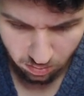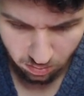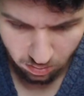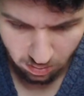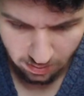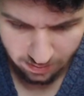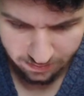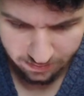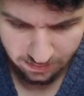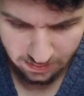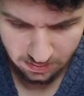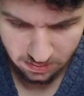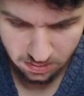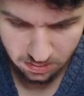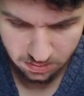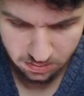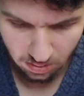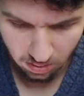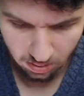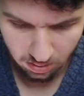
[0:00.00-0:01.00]
I think the
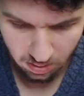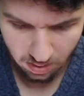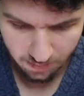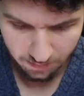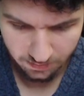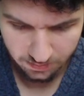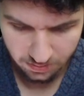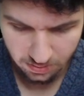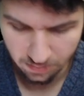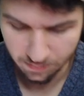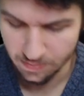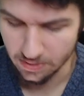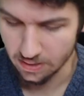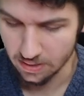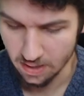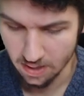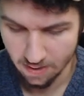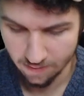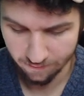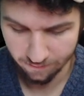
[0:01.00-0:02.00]
Dark Goblin's gonna be
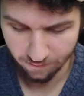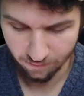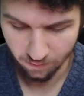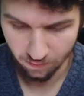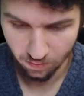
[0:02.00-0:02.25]
enough.